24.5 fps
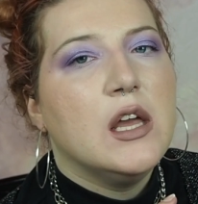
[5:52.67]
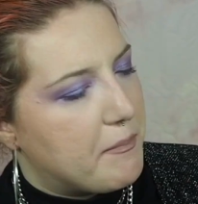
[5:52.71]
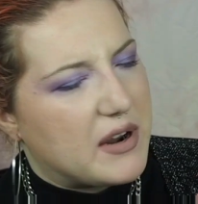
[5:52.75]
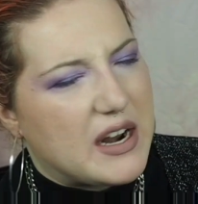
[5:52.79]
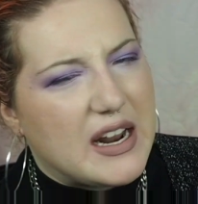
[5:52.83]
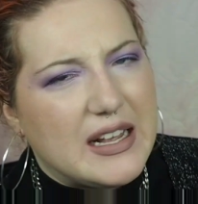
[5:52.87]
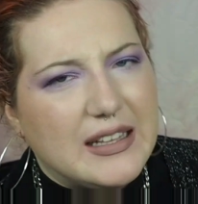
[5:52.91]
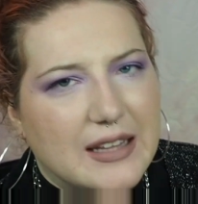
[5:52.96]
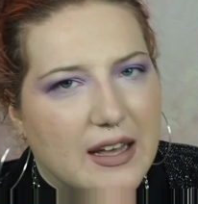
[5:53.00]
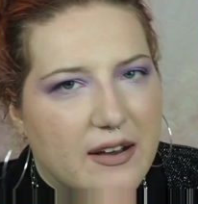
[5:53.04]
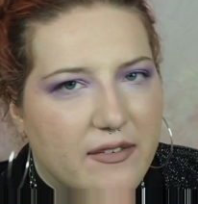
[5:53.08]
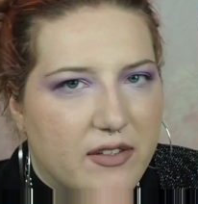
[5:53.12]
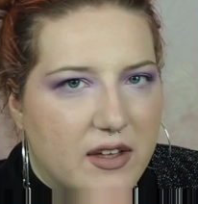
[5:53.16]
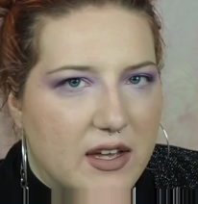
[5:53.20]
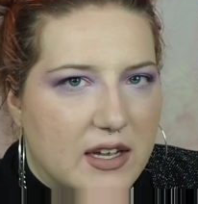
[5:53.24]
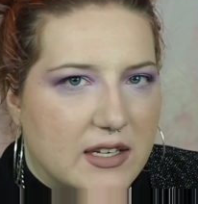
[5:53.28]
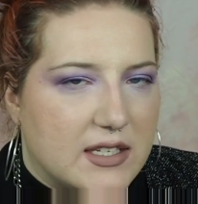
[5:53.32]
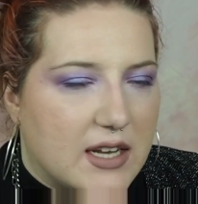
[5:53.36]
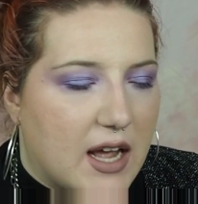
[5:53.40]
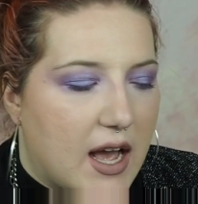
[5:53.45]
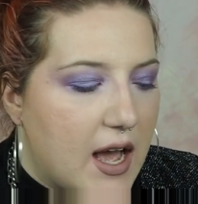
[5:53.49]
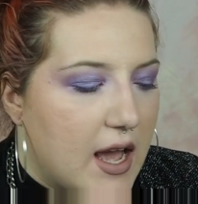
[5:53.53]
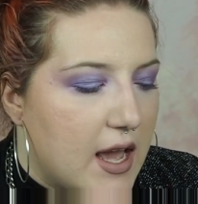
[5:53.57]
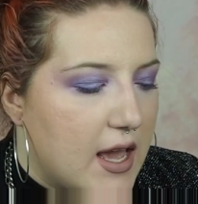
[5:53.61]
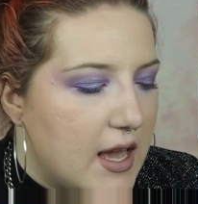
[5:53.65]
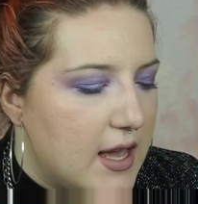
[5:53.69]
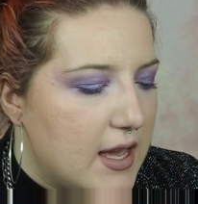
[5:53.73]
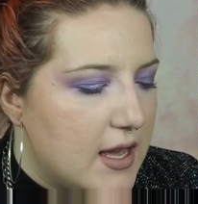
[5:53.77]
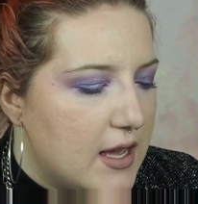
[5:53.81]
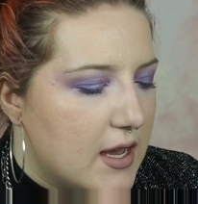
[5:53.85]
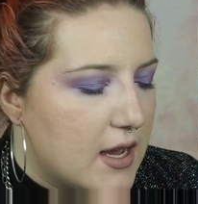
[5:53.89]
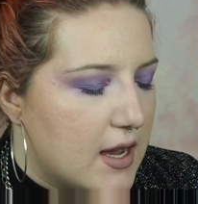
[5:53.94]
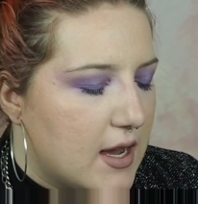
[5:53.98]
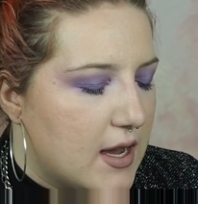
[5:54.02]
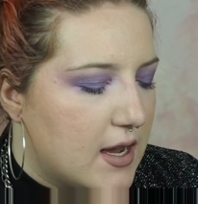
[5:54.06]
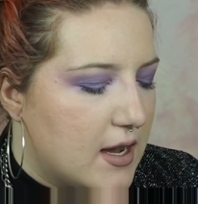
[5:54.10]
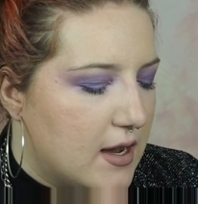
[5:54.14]
But I love this.
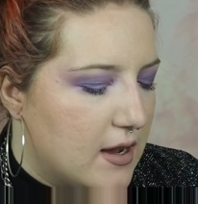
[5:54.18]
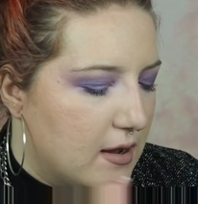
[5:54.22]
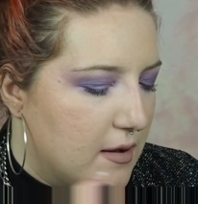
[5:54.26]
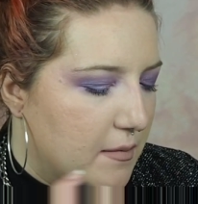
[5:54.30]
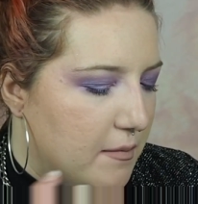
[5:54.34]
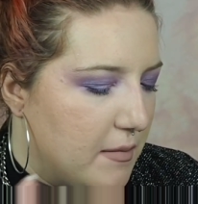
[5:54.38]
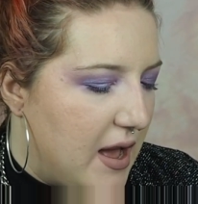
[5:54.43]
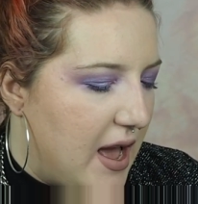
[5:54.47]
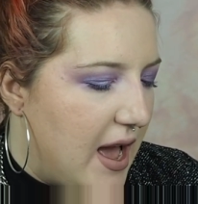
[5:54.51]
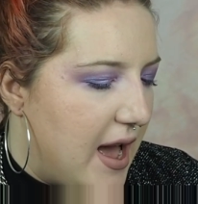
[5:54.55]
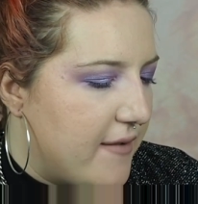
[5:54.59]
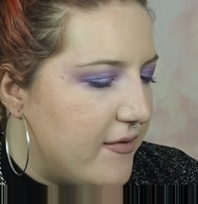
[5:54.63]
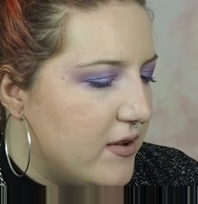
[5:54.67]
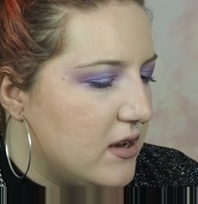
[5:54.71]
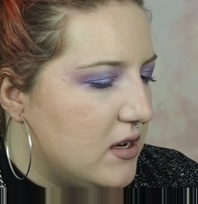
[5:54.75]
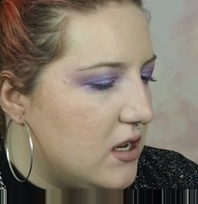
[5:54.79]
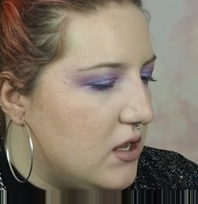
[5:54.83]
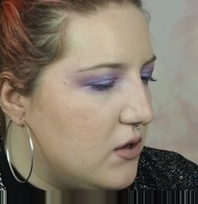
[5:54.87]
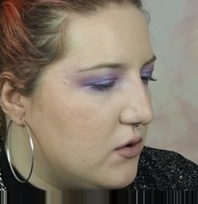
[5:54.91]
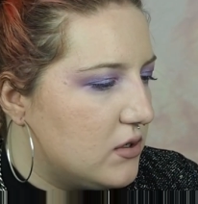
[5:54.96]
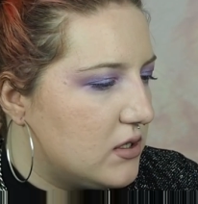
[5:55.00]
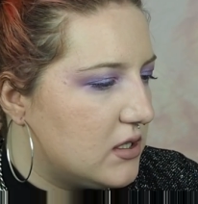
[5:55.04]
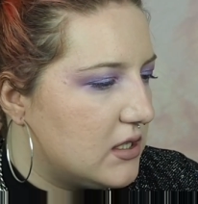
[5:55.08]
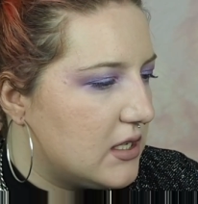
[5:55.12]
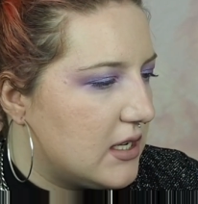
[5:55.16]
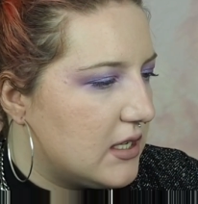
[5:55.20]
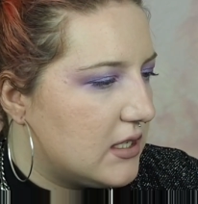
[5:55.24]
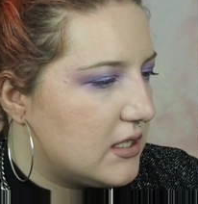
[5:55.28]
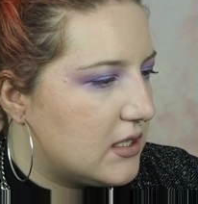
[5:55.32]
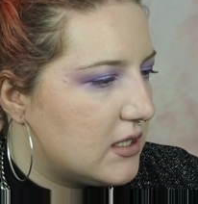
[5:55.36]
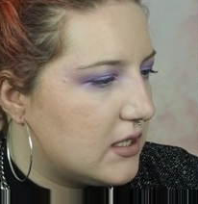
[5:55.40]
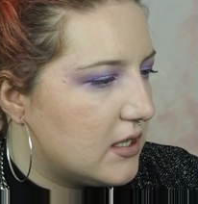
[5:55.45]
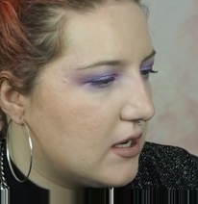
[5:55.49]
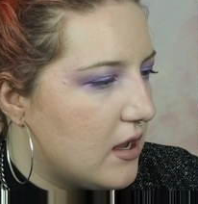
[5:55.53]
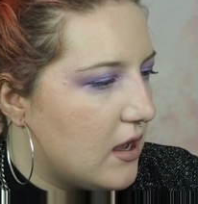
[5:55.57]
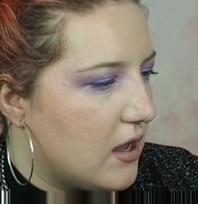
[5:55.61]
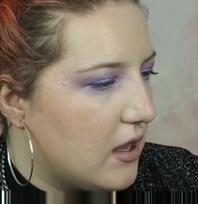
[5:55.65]
I haven't used
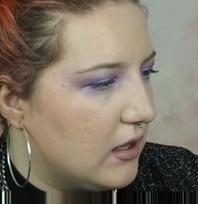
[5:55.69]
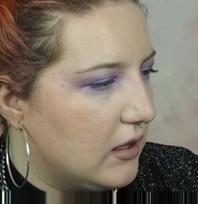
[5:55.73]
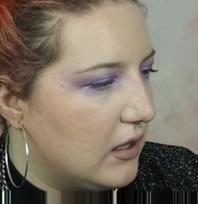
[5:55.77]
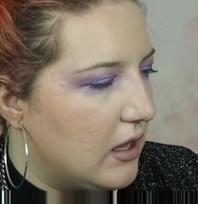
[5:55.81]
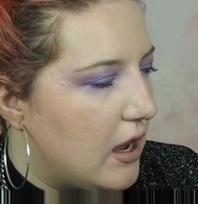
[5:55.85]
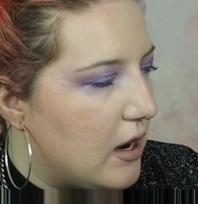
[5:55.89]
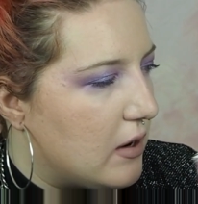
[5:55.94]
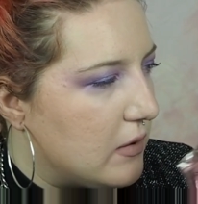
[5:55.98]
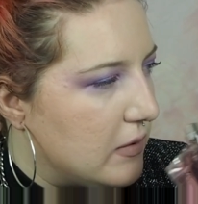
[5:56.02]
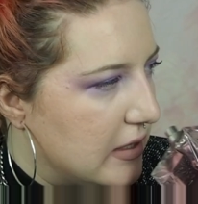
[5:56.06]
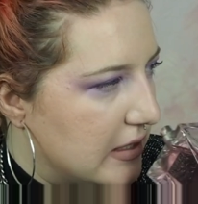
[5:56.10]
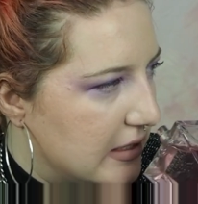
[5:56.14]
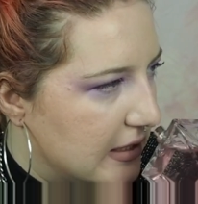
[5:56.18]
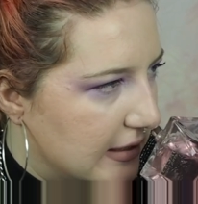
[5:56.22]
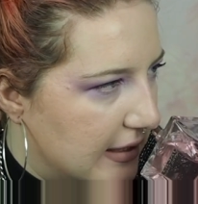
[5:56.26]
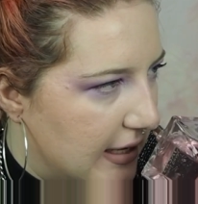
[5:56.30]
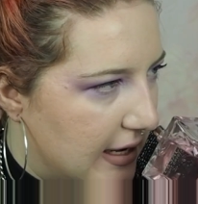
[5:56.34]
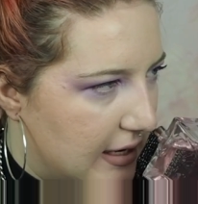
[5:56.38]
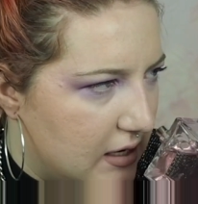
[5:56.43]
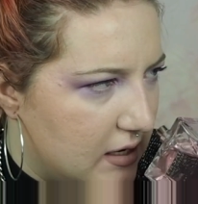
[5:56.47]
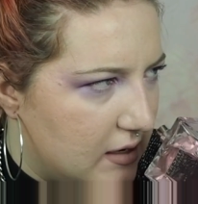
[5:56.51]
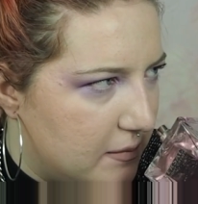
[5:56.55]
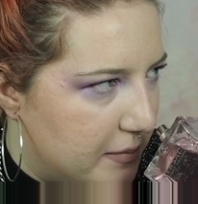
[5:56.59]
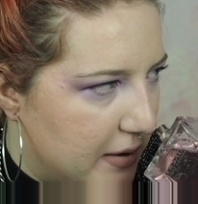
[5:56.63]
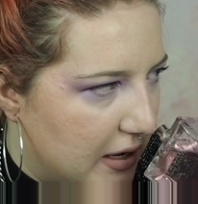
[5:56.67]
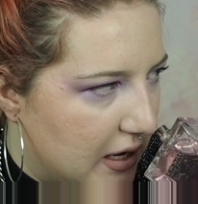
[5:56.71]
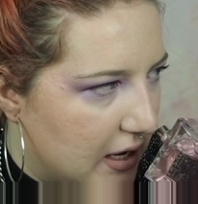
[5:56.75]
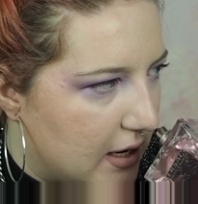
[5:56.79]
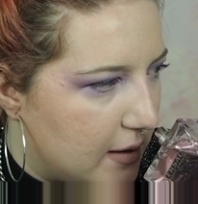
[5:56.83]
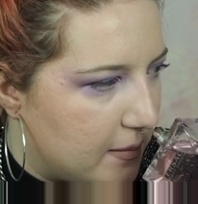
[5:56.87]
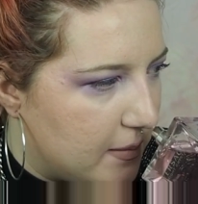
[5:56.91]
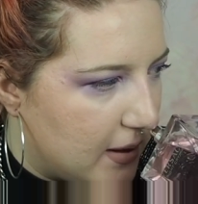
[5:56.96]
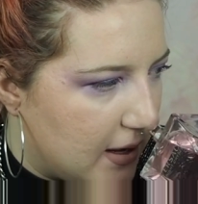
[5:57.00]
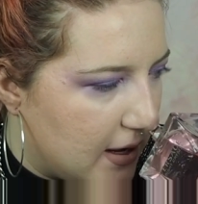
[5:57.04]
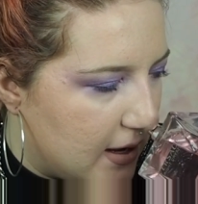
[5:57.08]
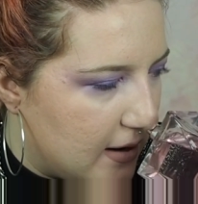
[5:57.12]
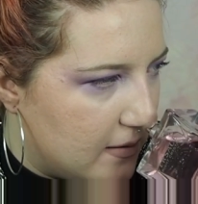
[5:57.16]
this a lot recently. I need to pick it
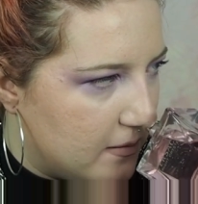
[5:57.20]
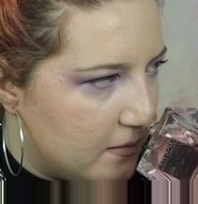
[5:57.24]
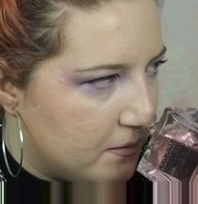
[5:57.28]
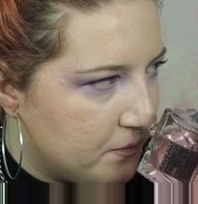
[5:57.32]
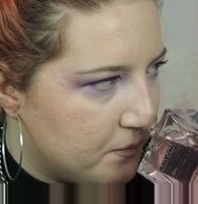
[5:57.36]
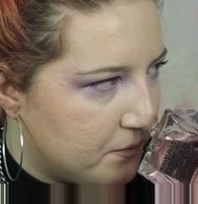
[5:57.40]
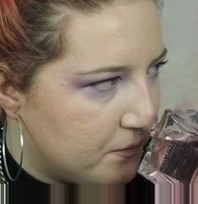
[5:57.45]
up again.